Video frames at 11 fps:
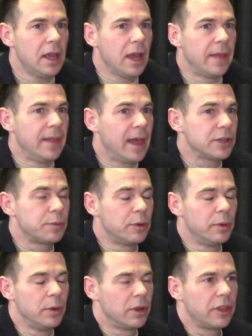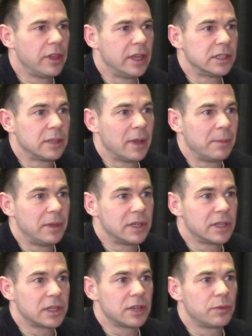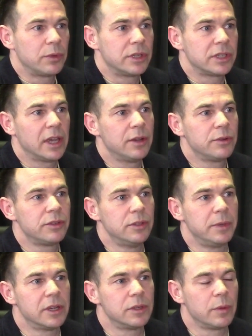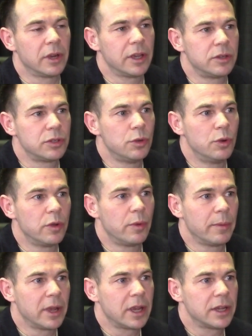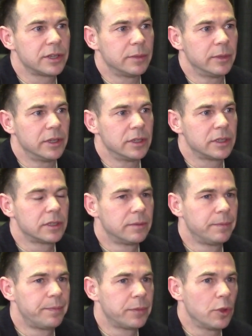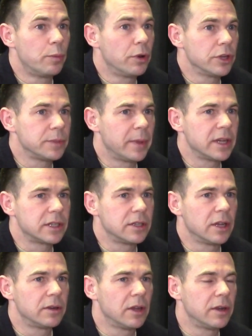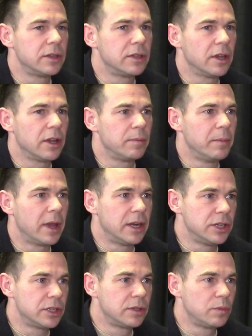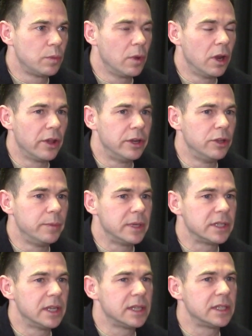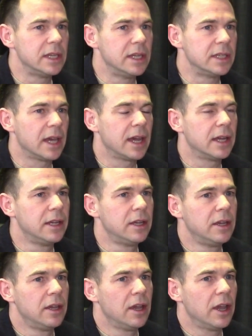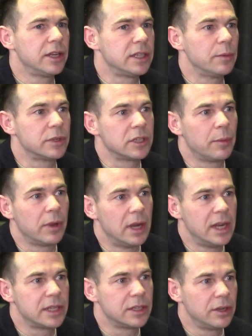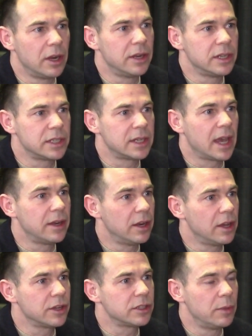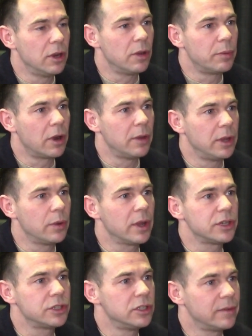And that's probably one of the things that made me successful in sales, is because when I talk with one of my customers or prospects, because I manage a lot in new business, is that I'd sit with someone and listen and understand and ask them a lot of probing questions